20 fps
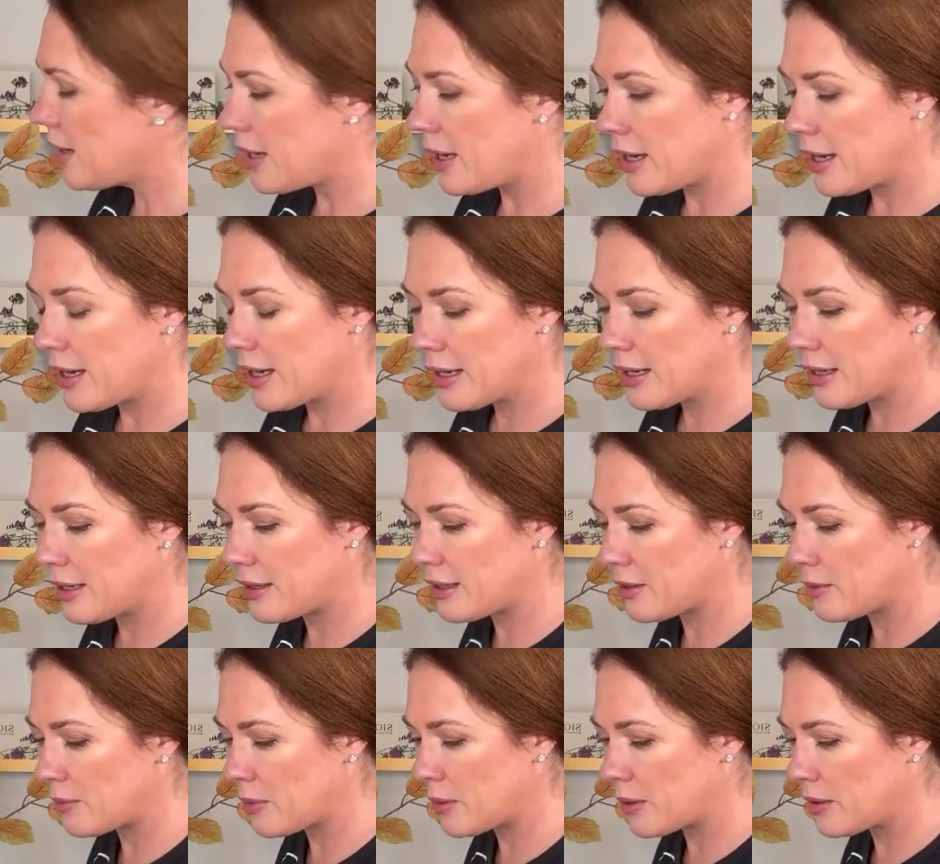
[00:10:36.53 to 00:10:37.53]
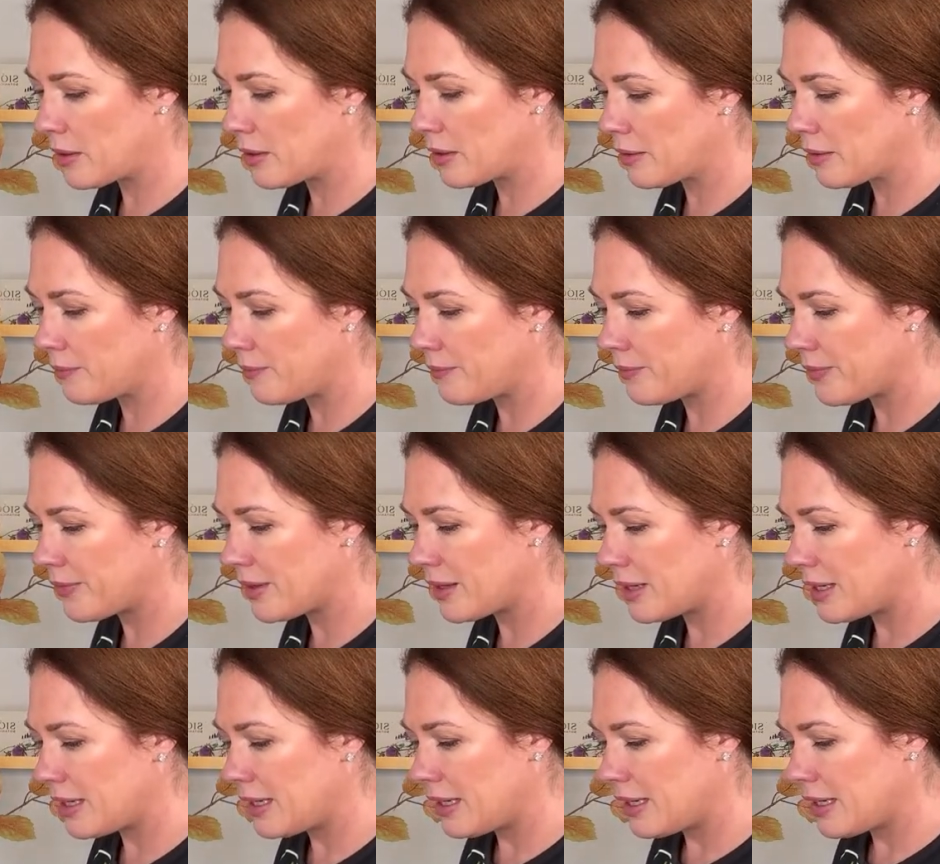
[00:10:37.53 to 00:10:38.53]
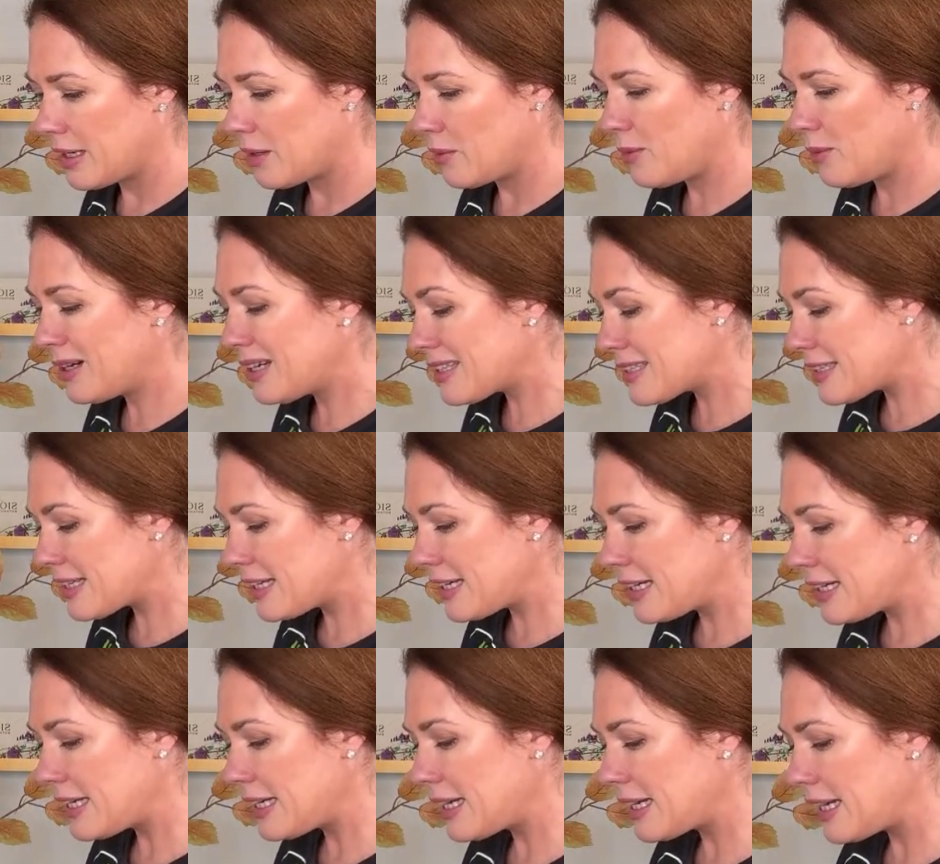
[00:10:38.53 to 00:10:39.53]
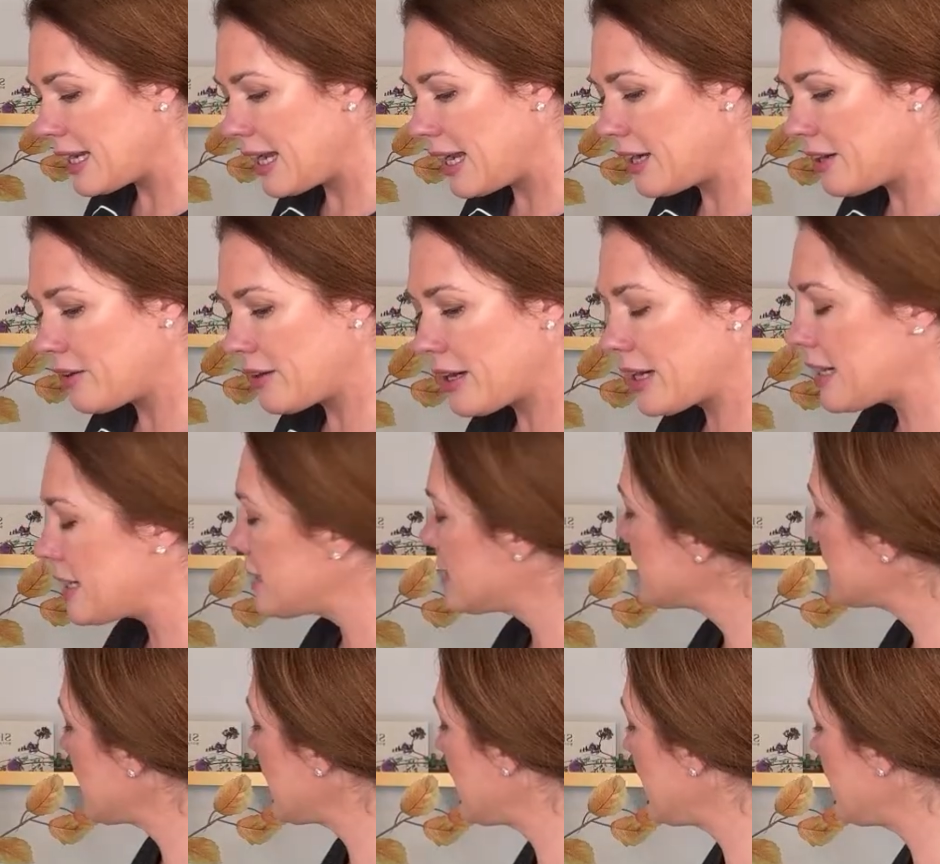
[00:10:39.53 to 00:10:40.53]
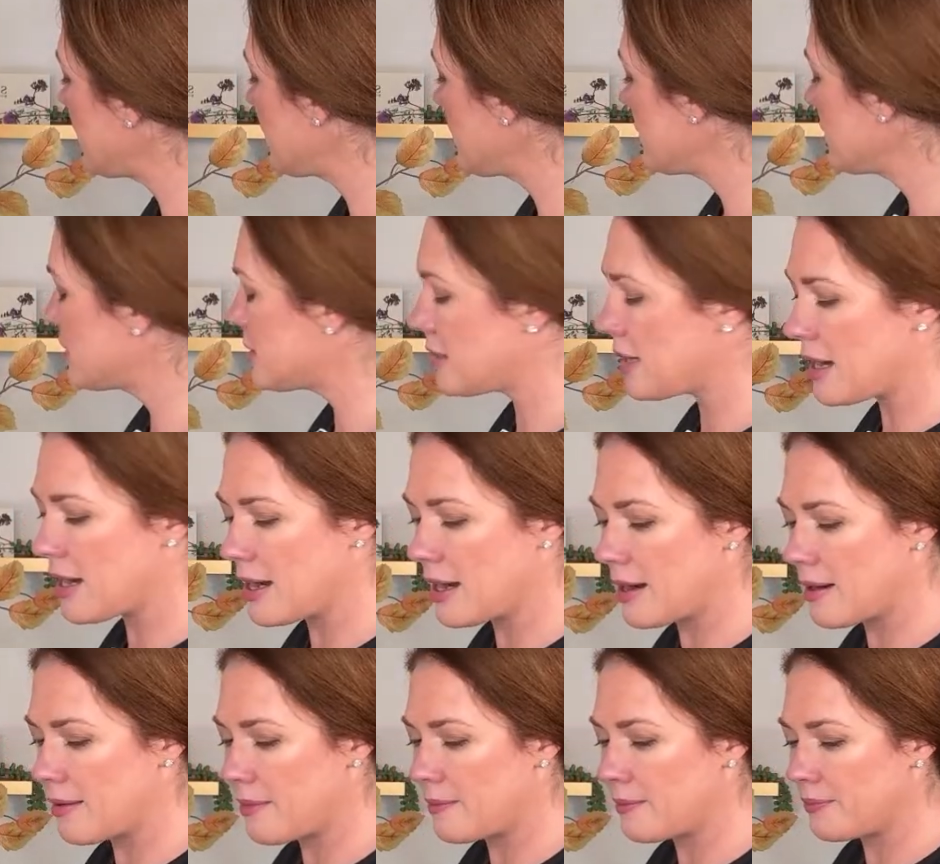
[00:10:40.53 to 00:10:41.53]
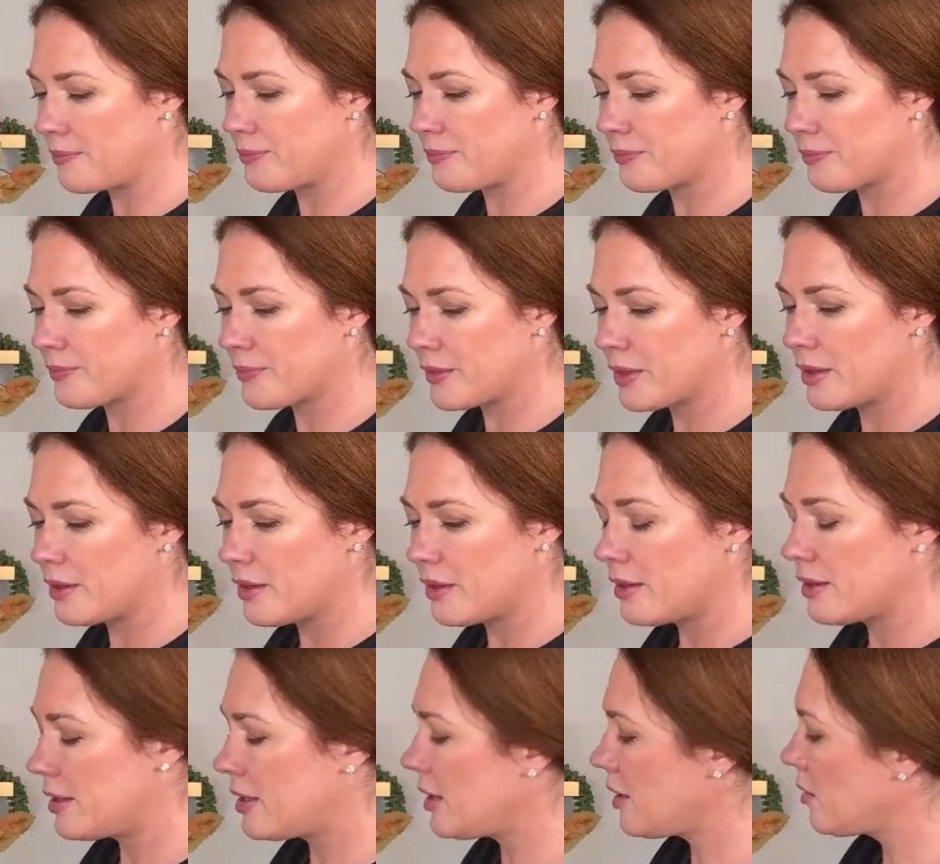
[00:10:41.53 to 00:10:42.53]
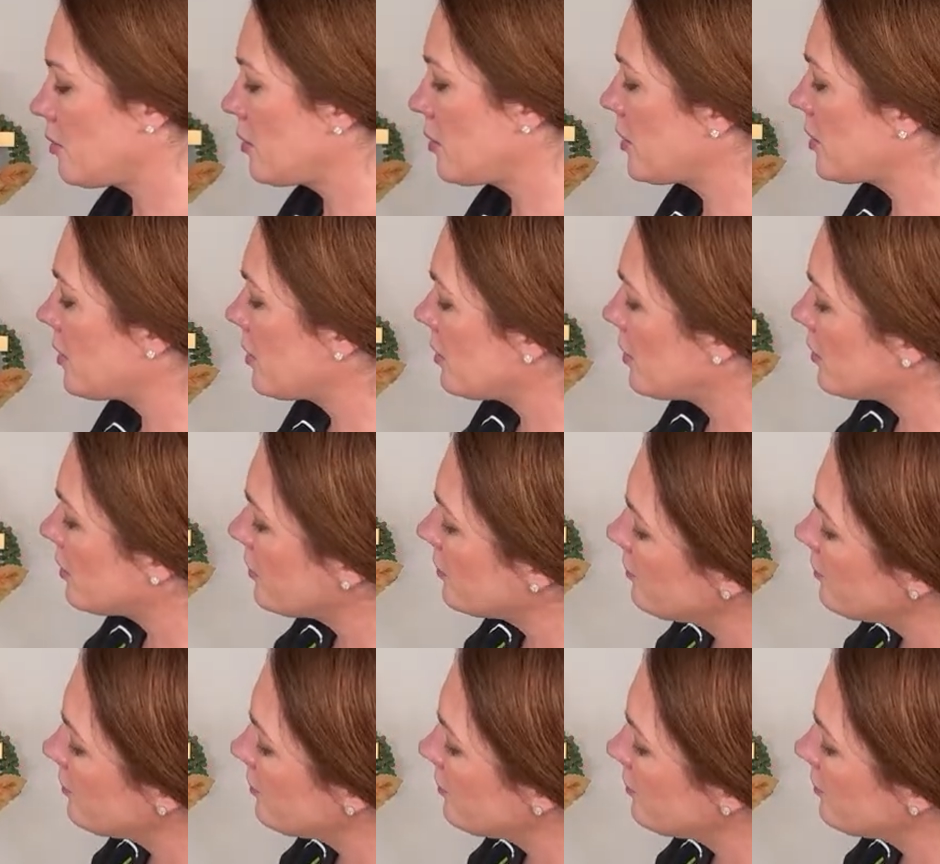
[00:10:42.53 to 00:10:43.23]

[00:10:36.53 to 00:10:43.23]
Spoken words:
And there were, I want to say 8 or 9 designers. There were